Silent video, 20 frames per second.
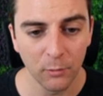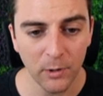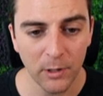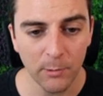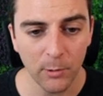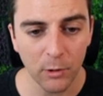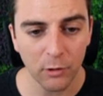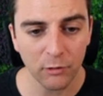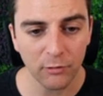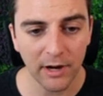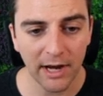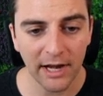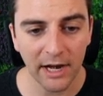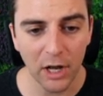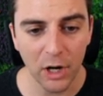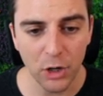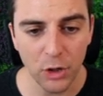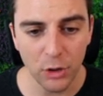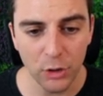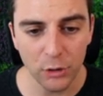We will create
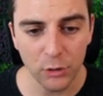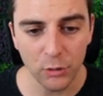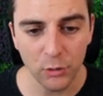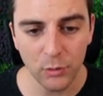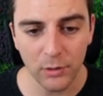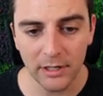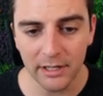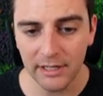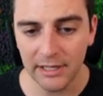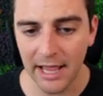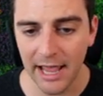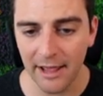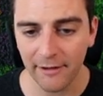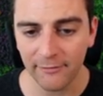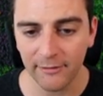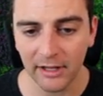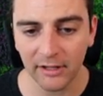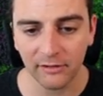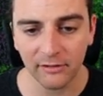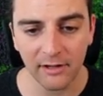a new
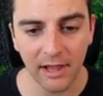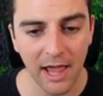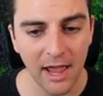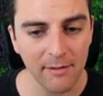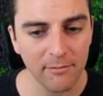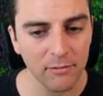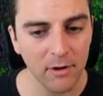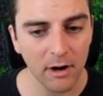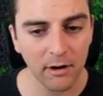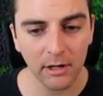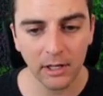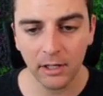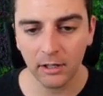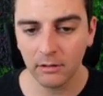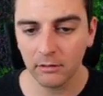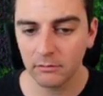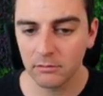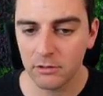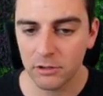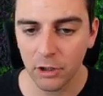F S
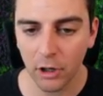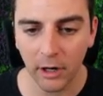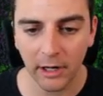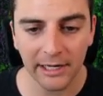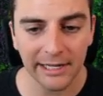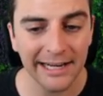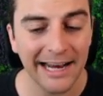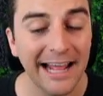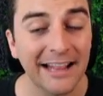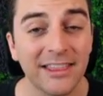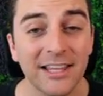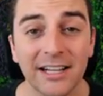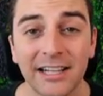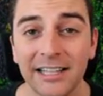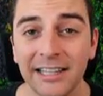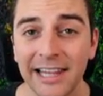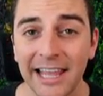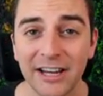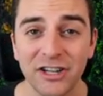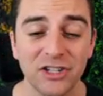library targeted at the
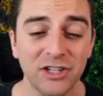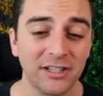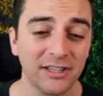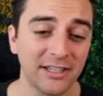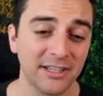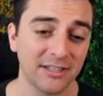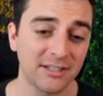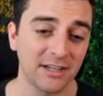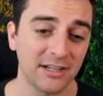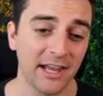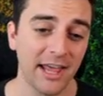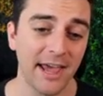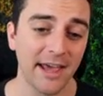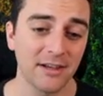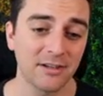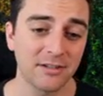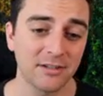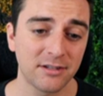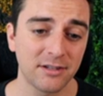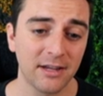collection list
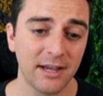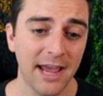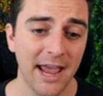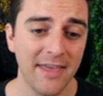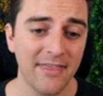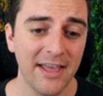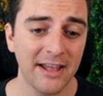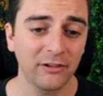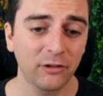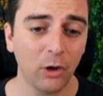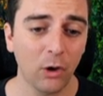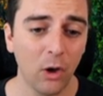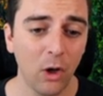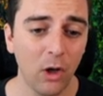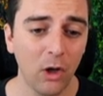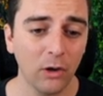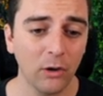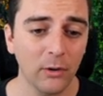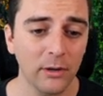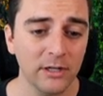class, and that's
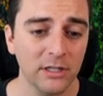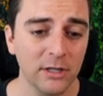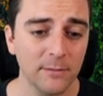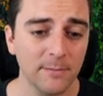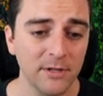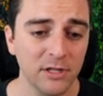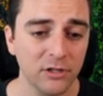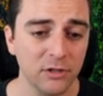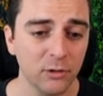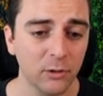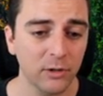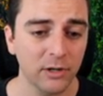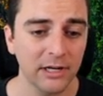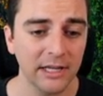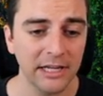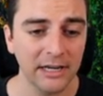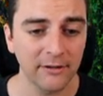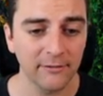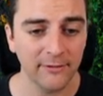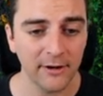all going to be stored
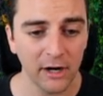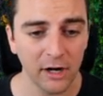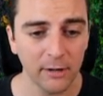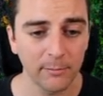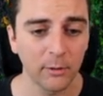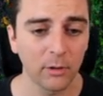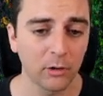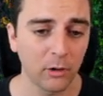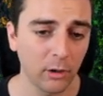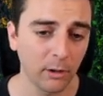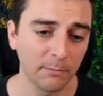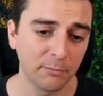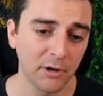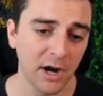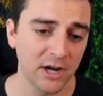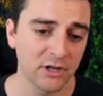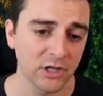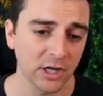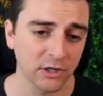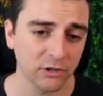in a variable called
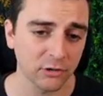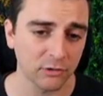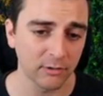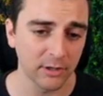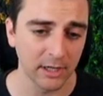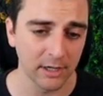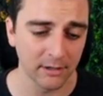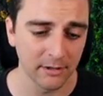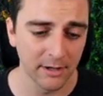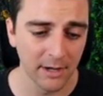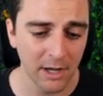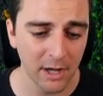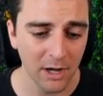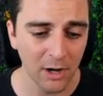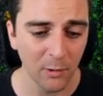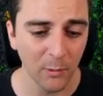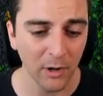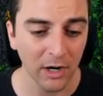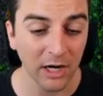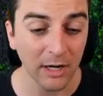Projects Grid.
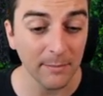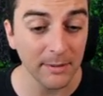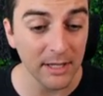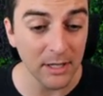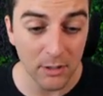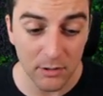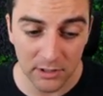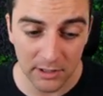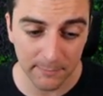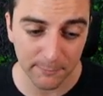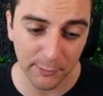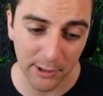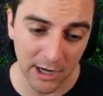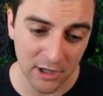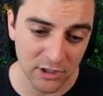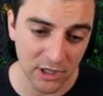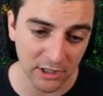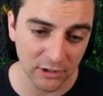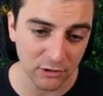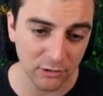We're going to be using
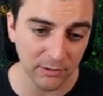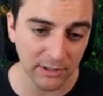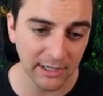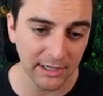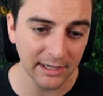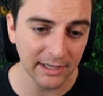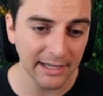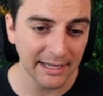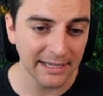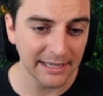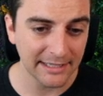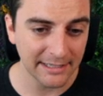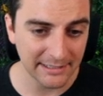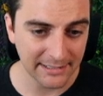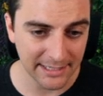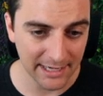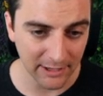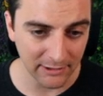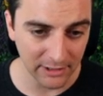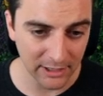Projects Grid
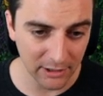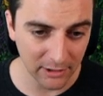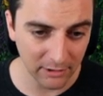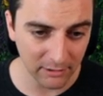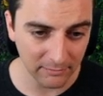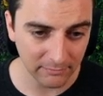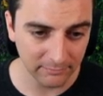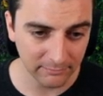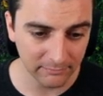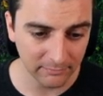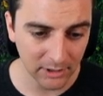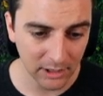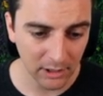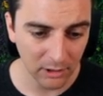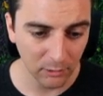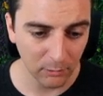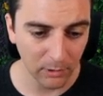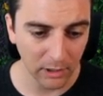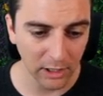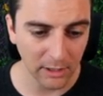down here.
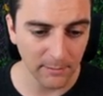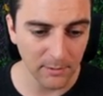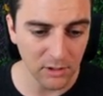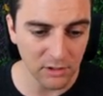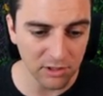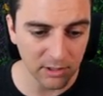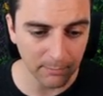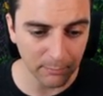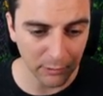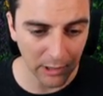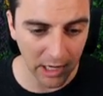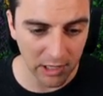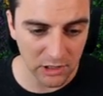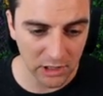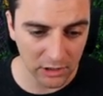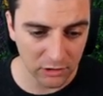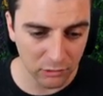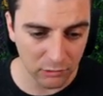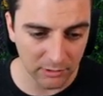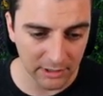We're going to be using
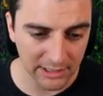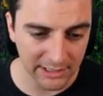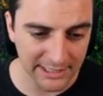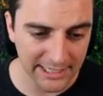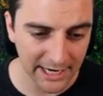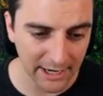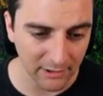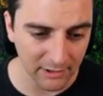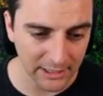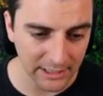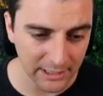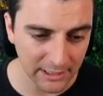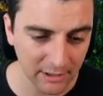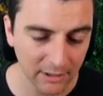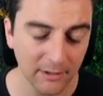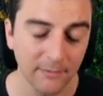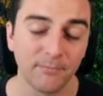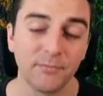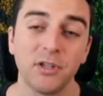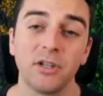Projects Grid down
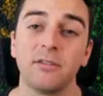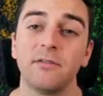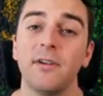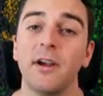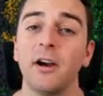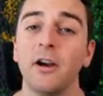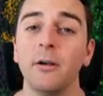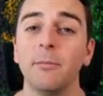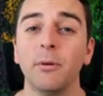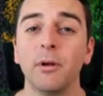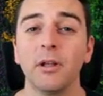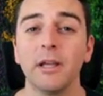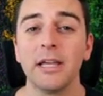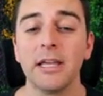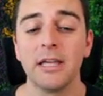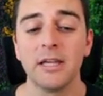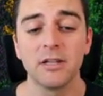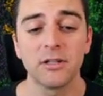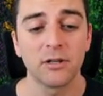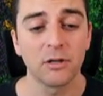here. This variable
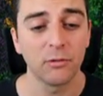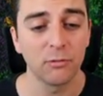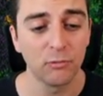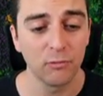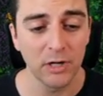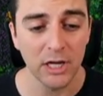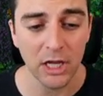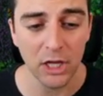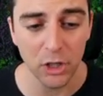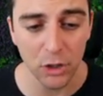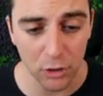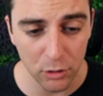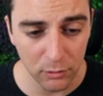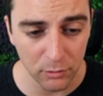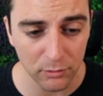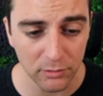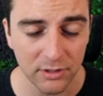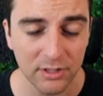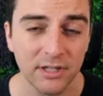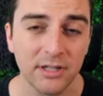is
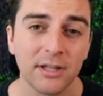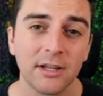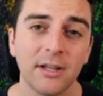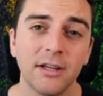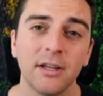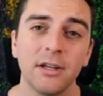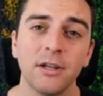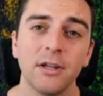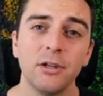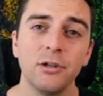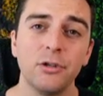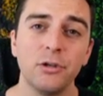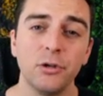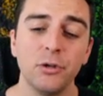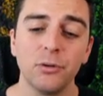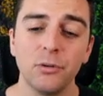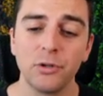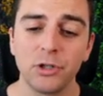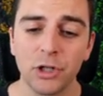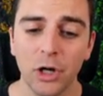reused
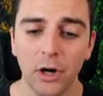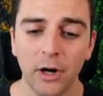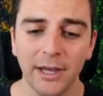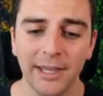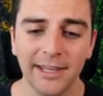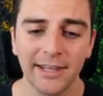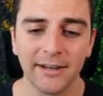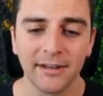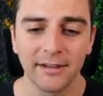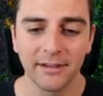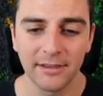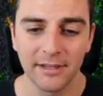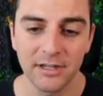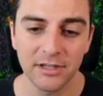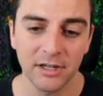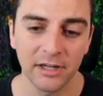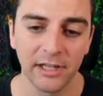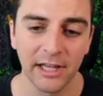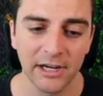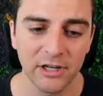to target
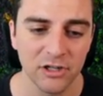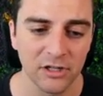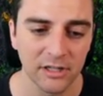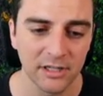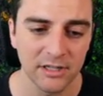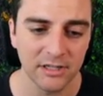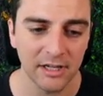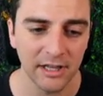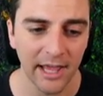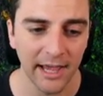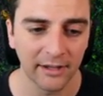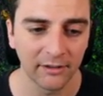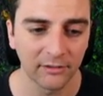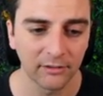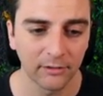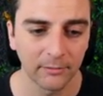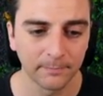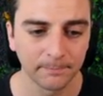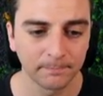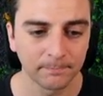this collection list
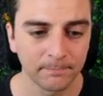class.